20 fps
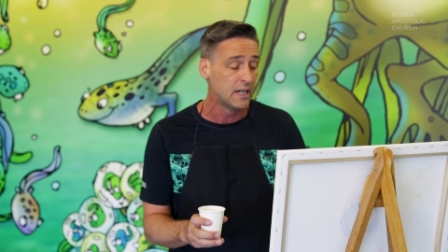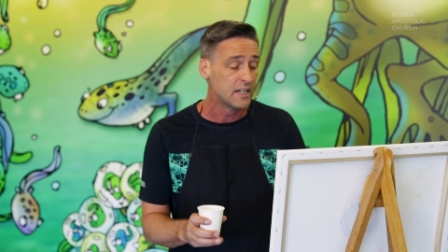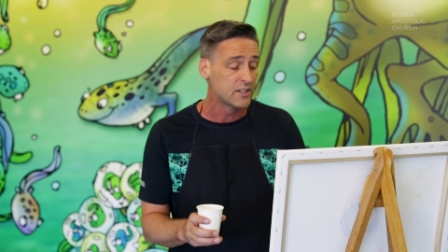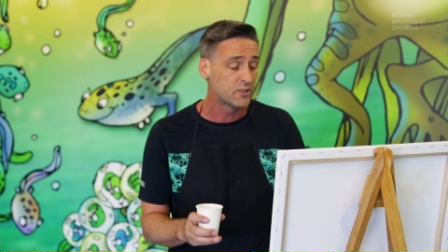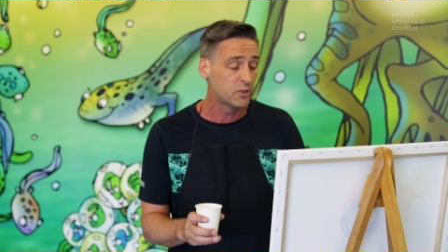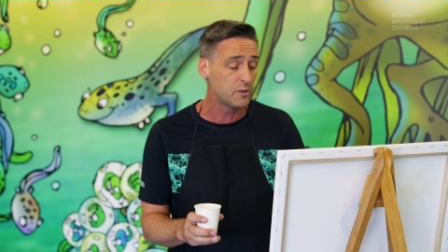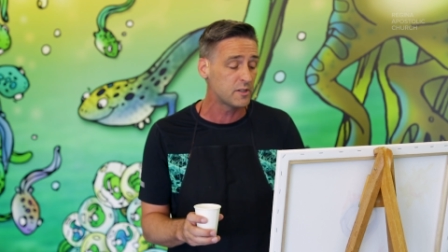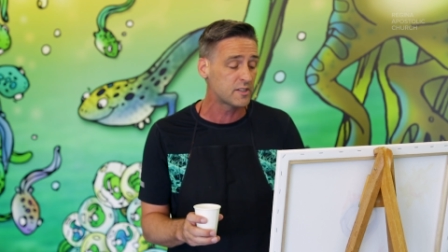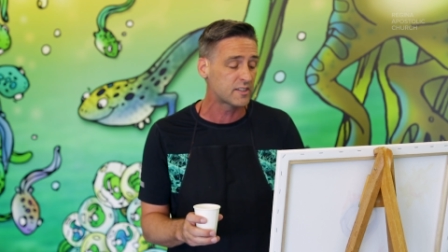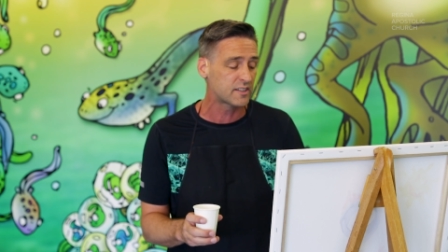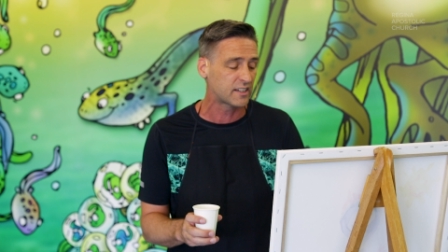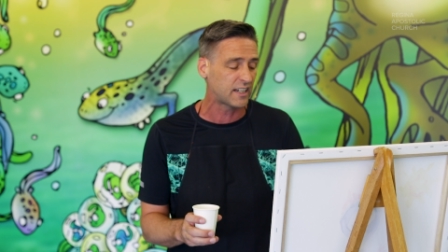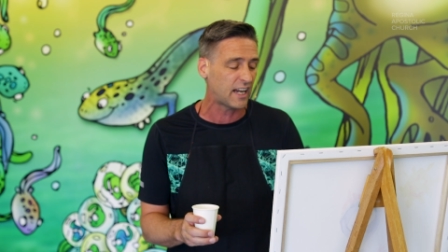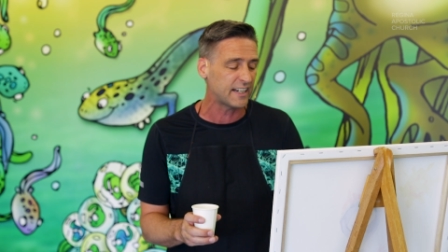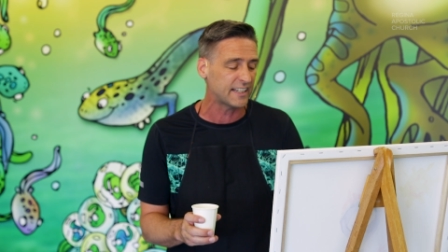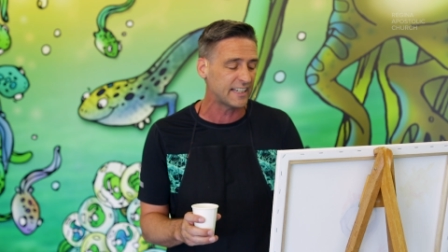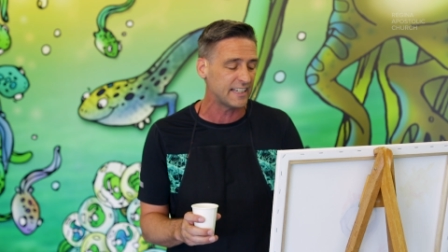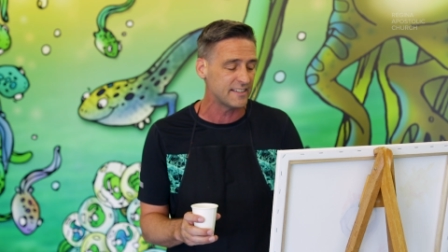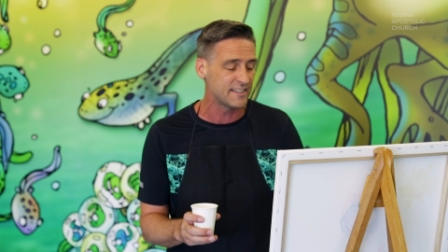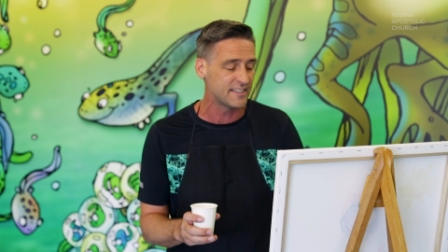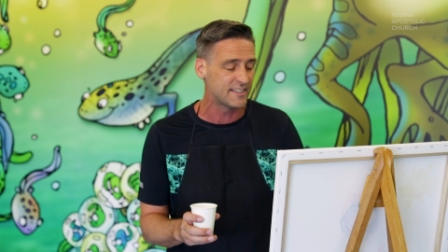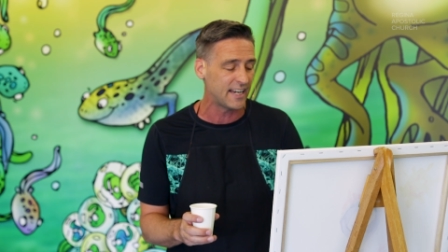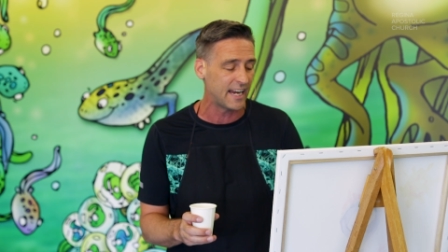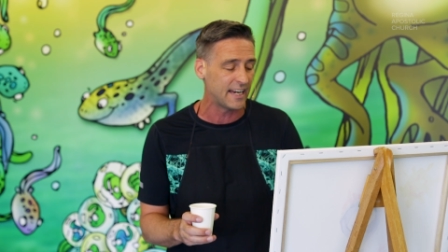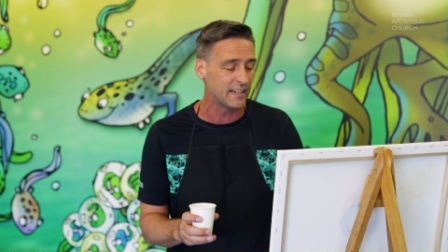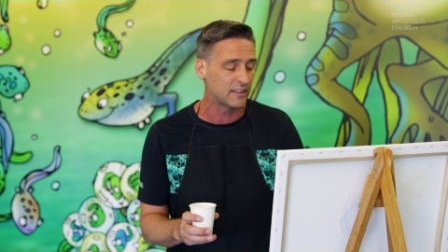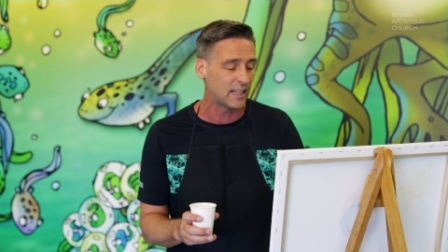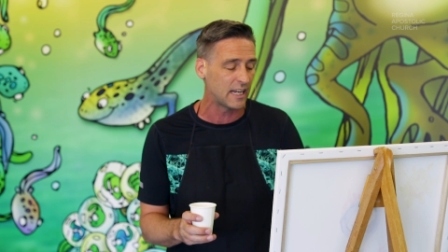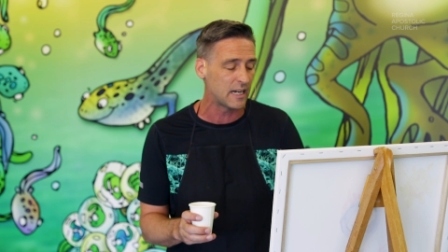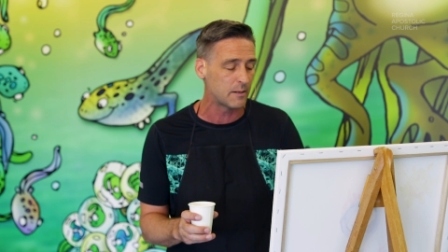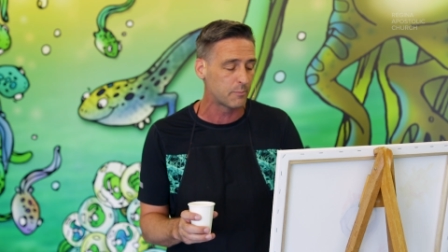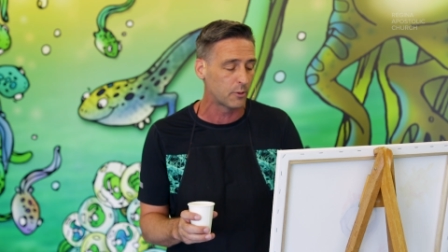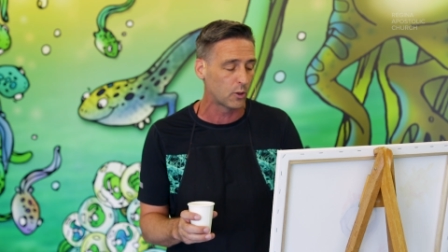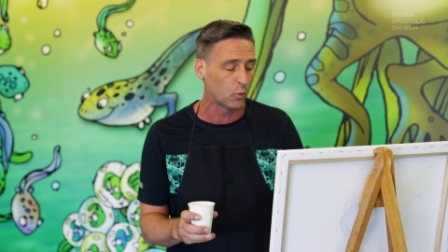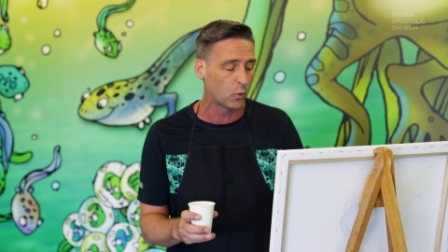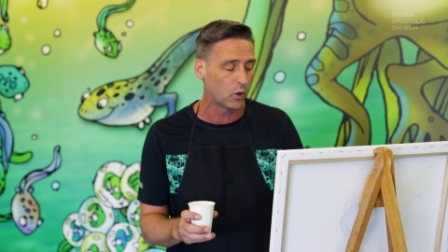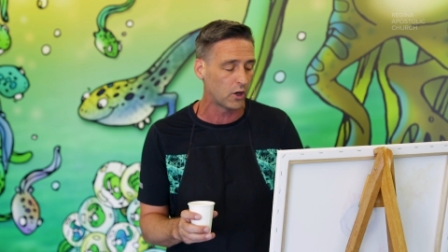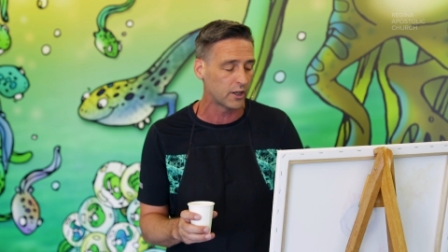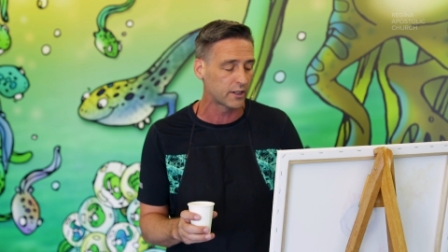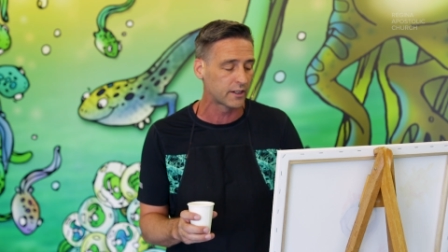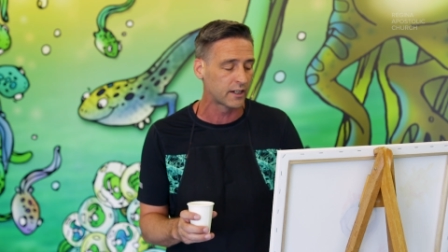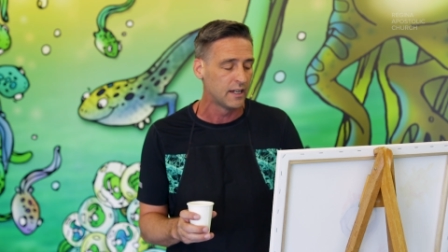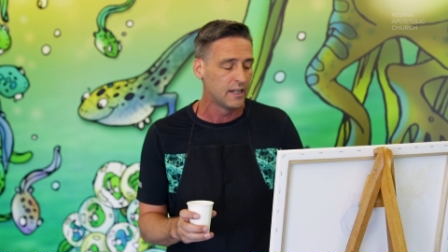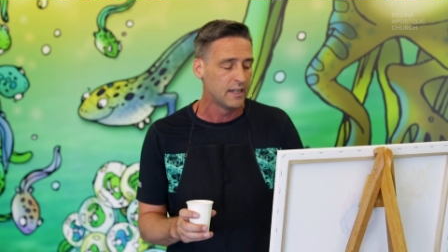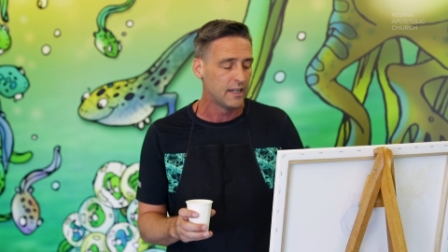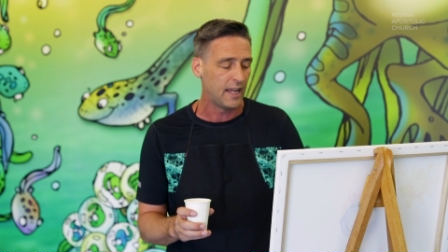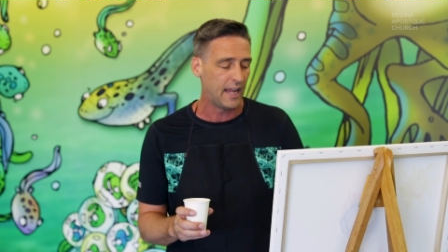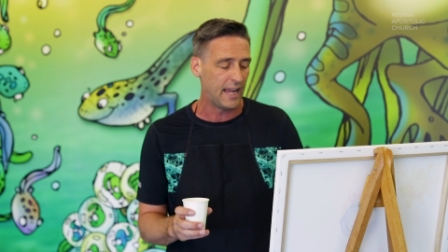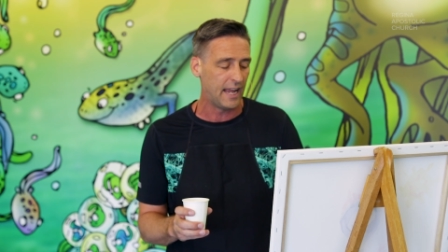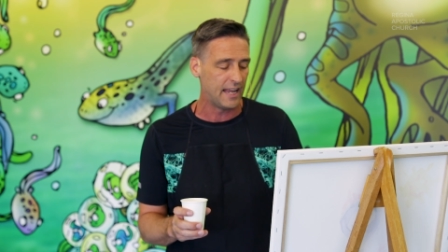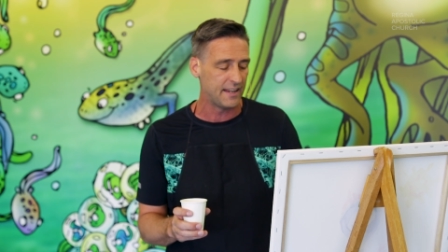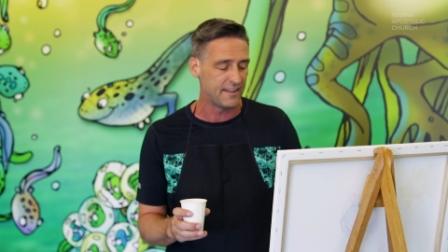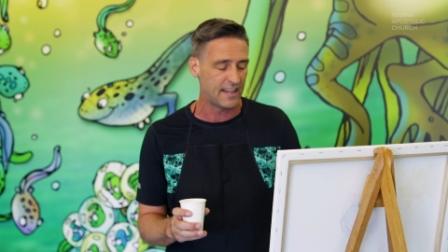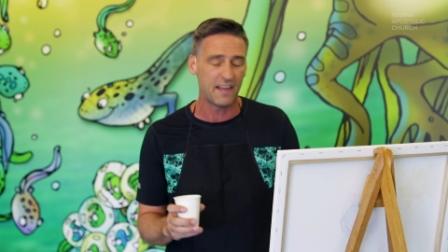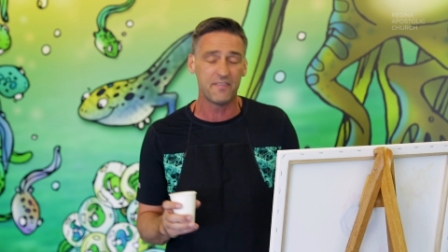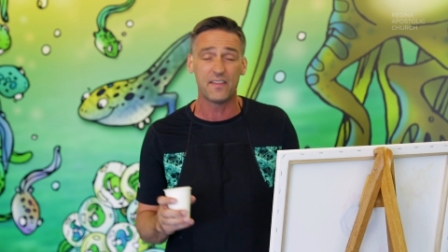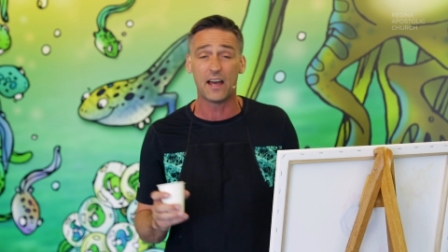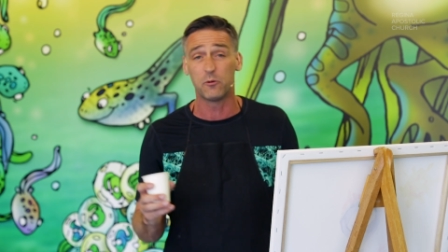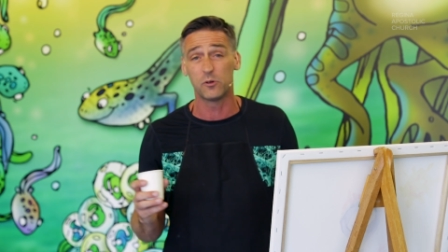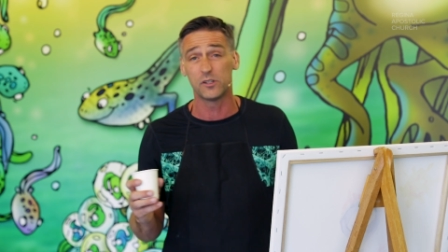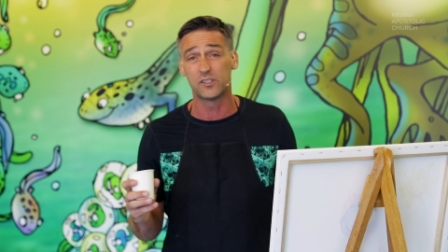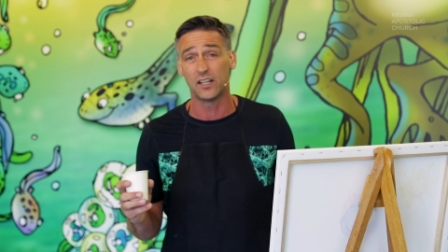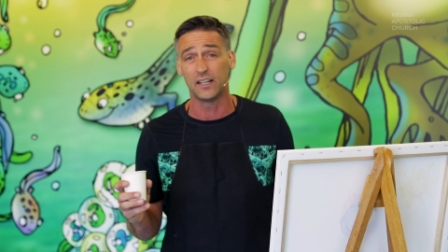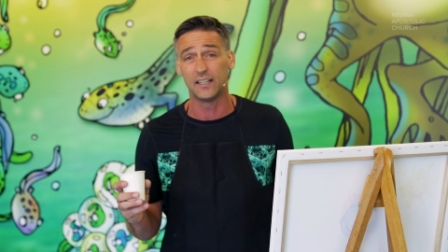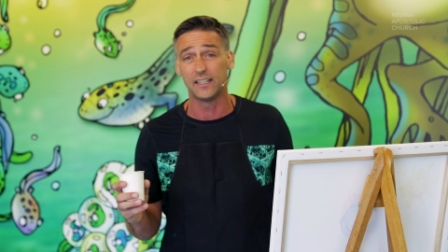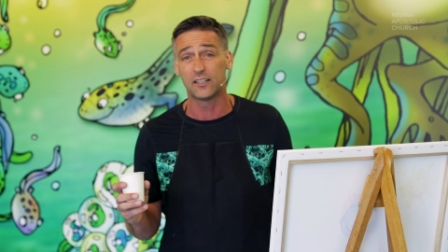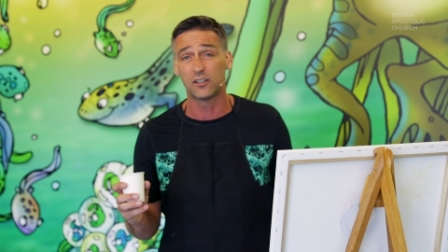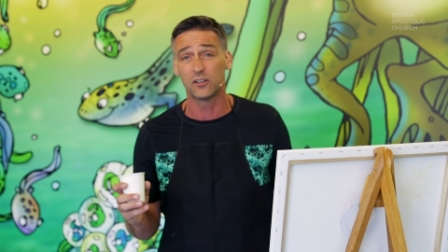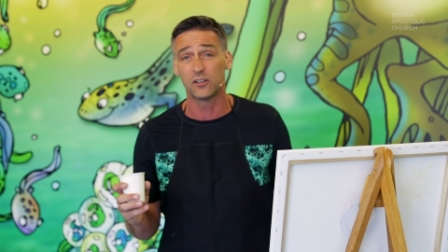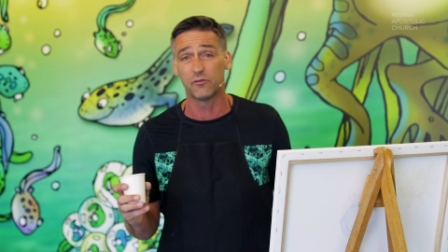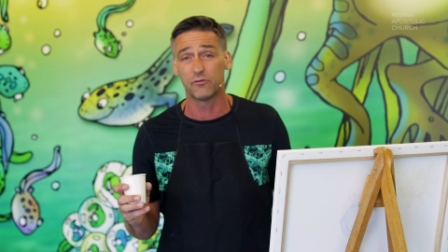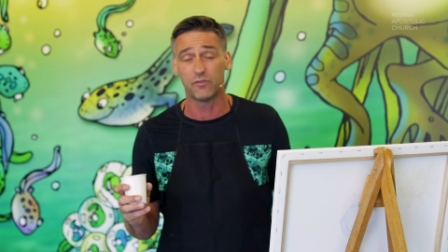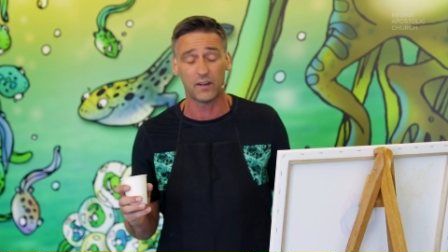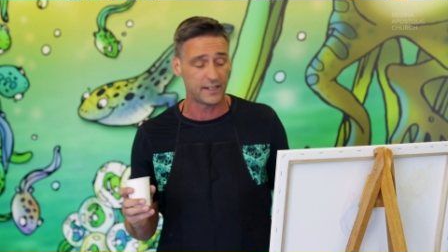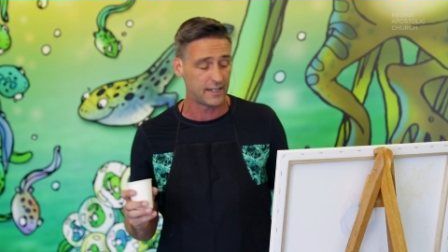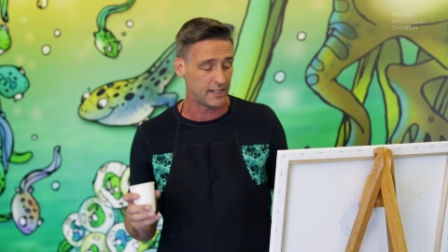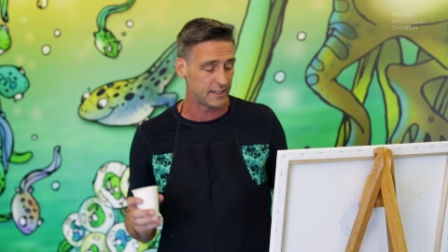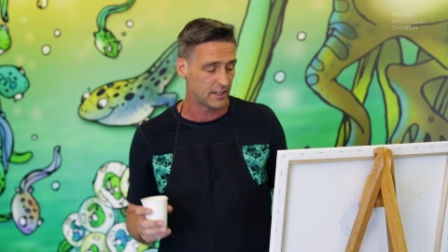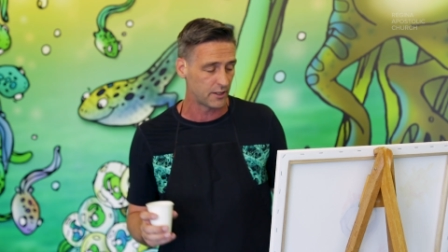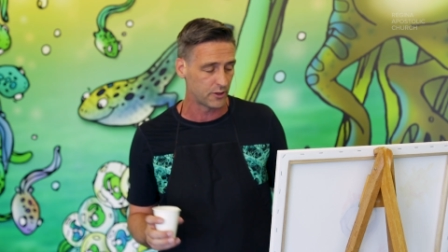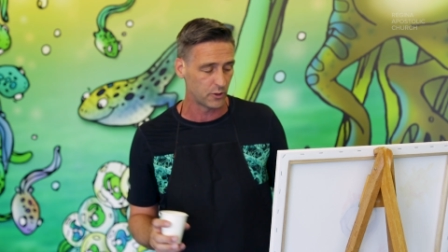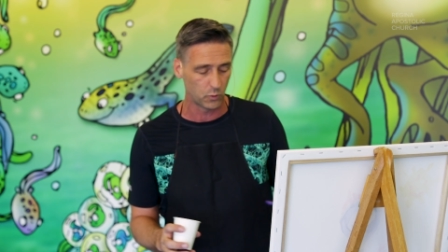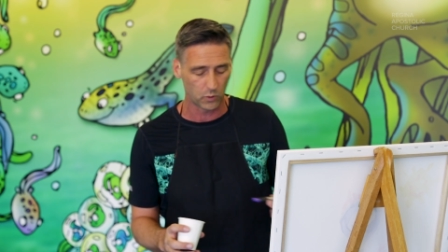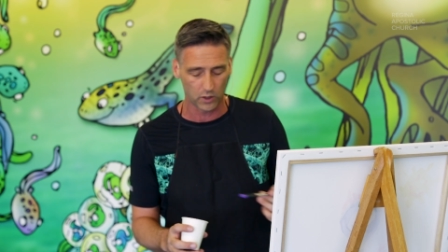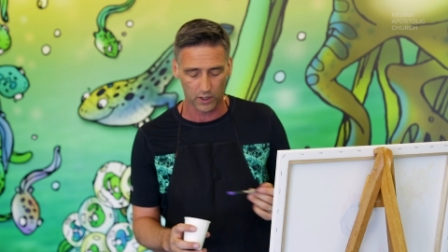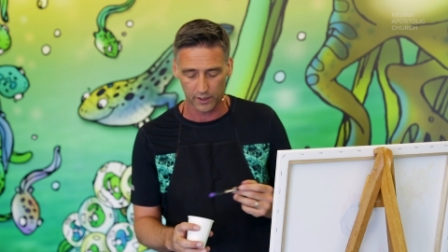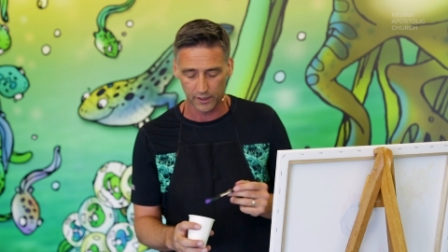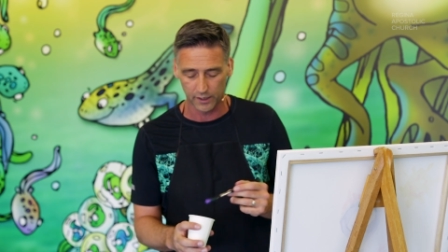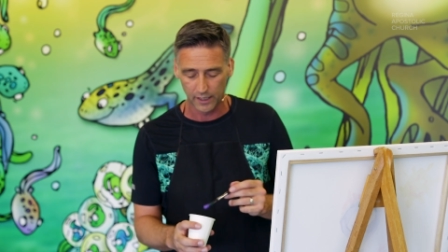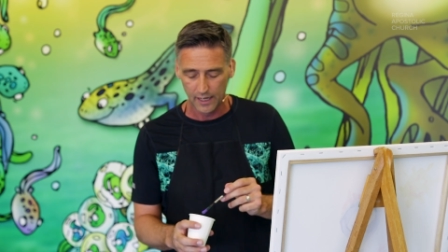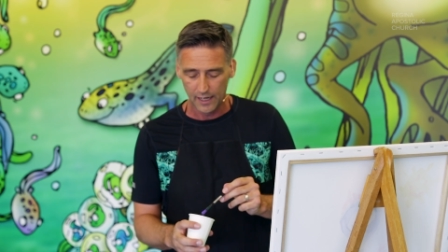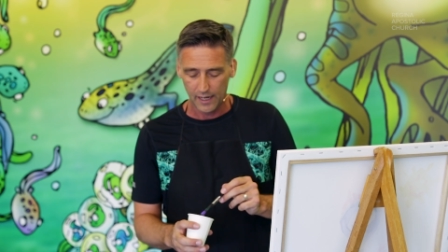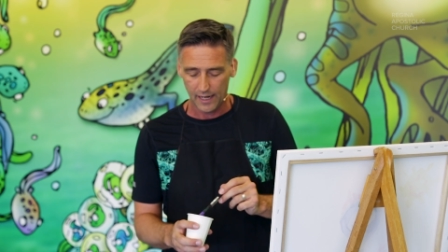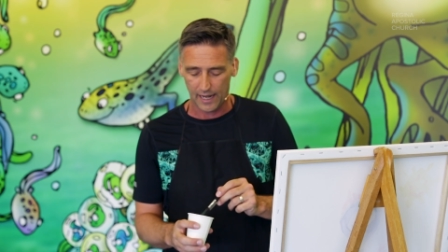So he's kind of getting day labor work, and, and that was it. He couldn't find any other work.